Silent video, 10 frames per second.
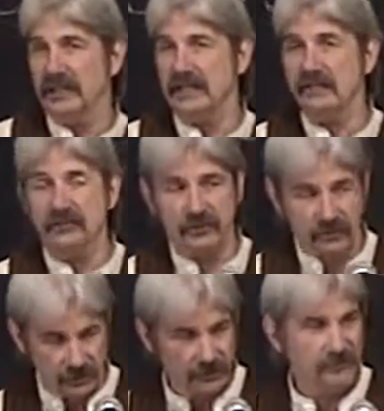He
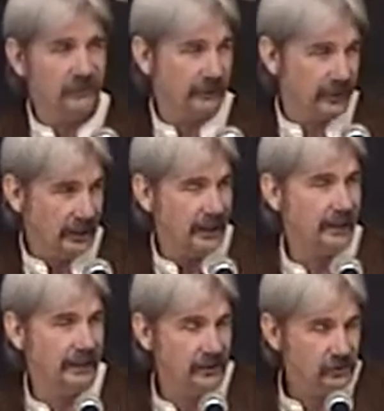stood for
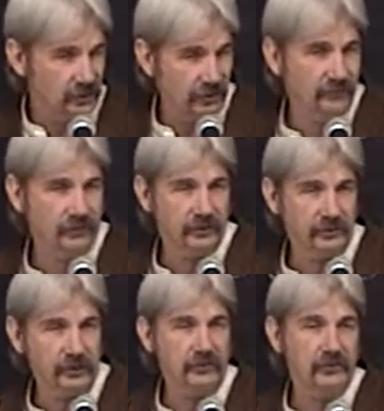God and he stood for the
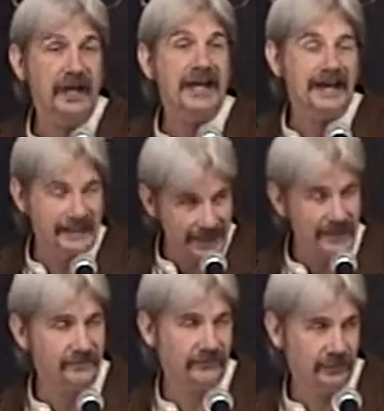truth and
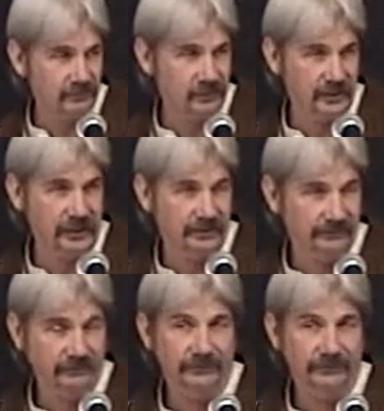not for himself.